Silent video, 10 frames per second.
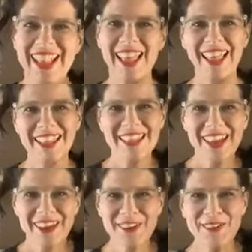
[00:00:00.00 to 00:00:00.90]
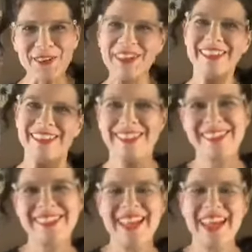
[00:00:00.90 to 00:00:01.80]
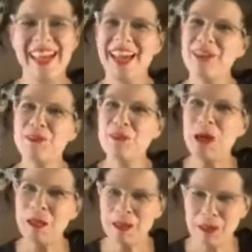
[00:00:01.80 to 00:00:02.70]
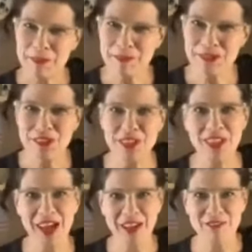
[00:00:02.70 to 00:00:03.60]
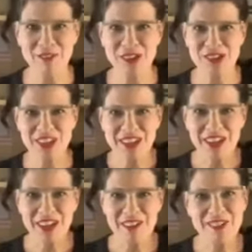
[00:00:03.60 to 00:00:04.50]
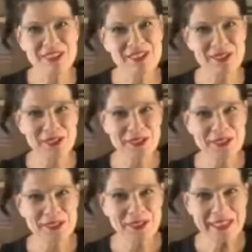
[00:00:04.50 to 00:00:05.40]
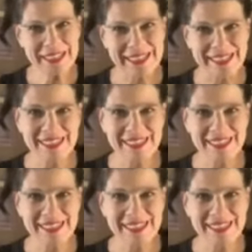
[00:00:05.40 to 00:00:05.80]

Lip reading: Hello, and welcome to the live version of Historically Drinking.